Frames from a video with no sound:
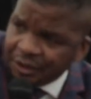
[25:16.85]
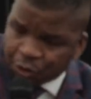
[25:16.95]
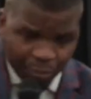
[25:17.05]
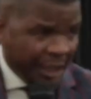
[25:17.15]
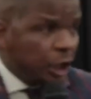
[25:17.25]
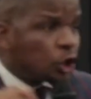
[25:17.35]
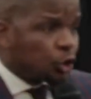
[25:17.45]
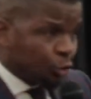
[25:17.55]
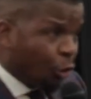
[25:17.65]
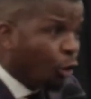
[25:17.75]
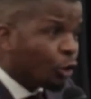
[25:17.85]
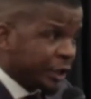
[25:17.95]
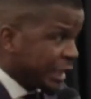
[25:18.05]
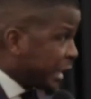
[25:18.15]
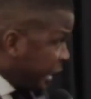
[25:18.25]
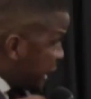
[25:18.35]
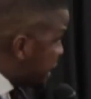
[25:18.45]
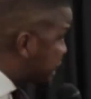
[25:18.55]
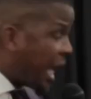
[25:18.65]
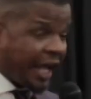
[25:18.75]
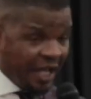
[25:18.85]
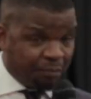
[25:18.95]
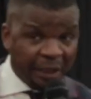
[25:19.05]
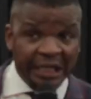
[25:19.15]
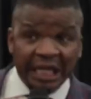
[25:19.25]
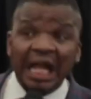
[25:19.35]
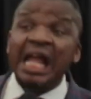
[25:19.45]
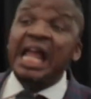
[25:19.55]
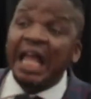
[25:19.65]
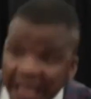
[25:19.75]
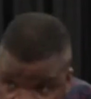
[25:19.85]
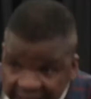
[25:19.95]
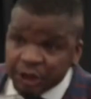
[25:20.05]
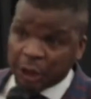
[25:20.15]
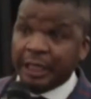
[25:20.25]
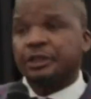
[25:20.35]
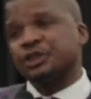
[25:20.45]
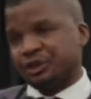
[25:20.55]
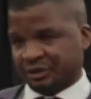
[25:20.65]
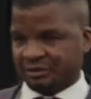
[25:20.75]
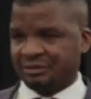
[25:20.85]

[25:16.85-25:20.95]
to make sure that things are happening in the church.